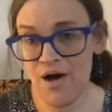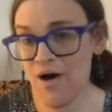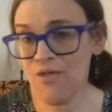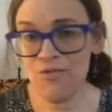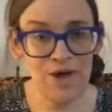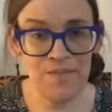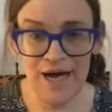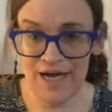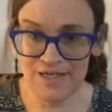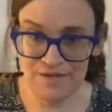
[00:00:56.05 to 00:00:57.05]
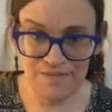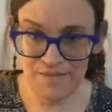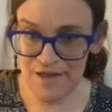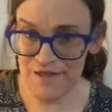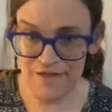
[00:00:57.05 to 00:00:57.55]
all the way back to
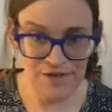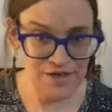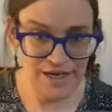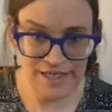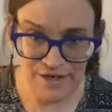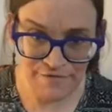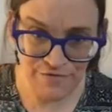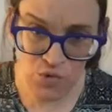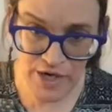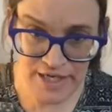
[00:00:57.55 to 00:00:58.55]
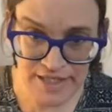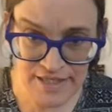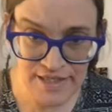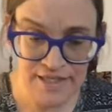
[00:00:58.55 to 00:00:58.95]
I think the 1940s